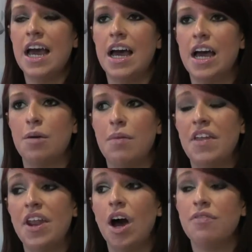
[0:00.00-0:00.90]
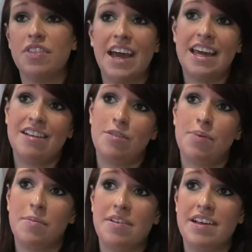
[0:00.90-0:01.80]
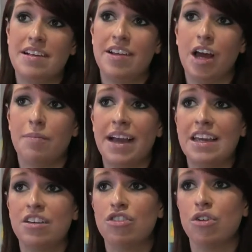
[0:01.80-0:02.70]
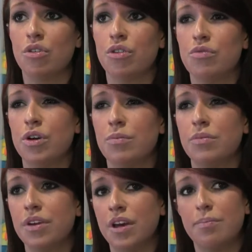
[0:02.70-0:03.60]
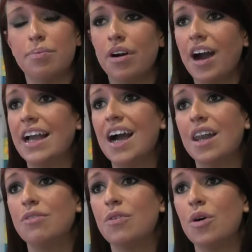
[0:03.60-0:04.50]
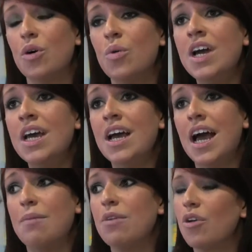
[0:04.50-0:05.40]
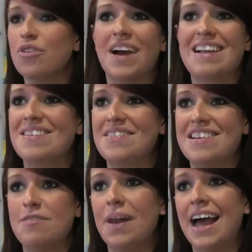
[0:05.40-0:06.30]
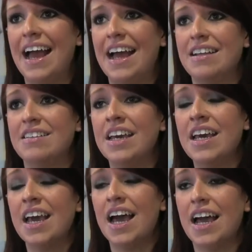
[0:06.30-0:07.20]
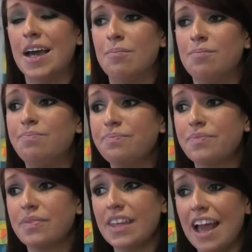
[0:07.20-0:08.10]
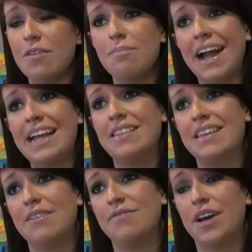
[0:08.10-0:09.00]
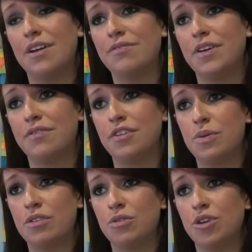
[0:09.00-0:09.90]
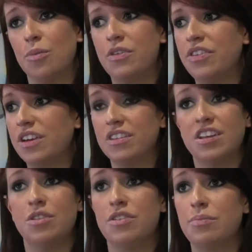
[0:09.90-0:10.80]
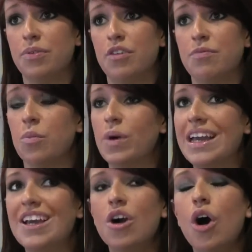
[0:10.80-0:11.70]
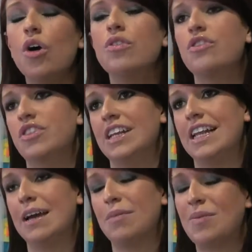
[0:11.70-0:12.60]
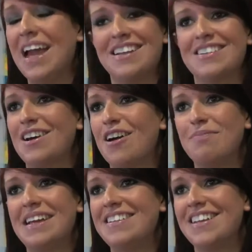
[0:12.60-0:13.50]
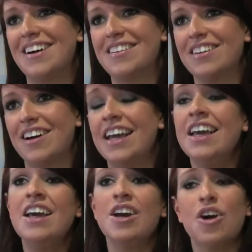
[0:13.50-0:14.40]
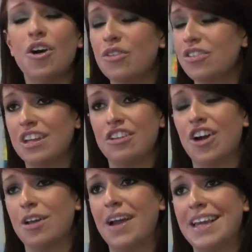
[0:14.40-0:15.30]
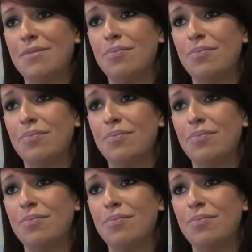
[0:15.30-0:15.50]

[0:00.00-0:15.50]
And then after that, it is your premises, you know, making sure that the rooms are bright, colourful, lots of activities planned. And the main thing for Twizzle Tops is the continuous improvement. We're constantly, I mean, we had a staff meeting last night, constantly trying to make